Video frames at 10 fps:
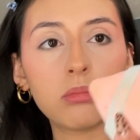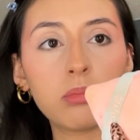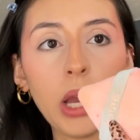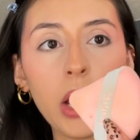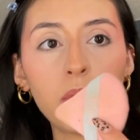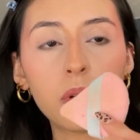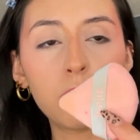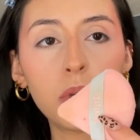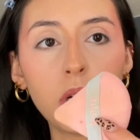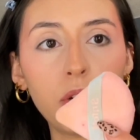powder
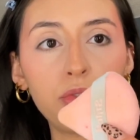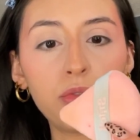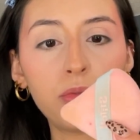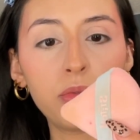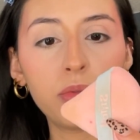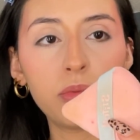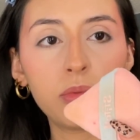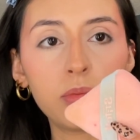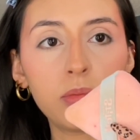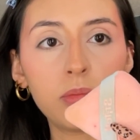puff
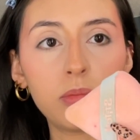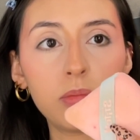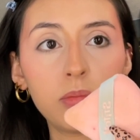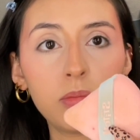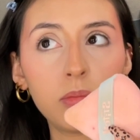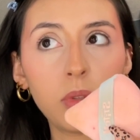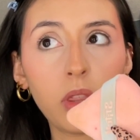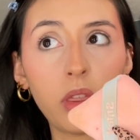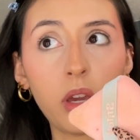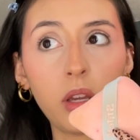
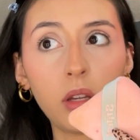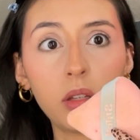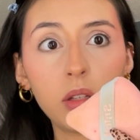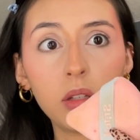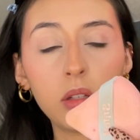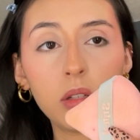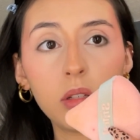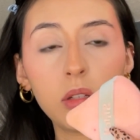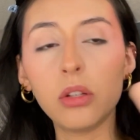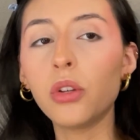thing.
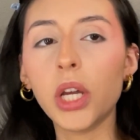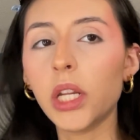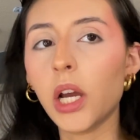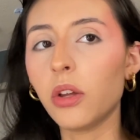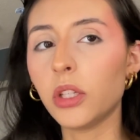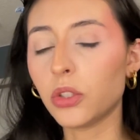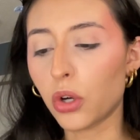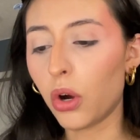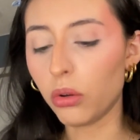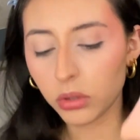No idea how these are
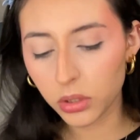called.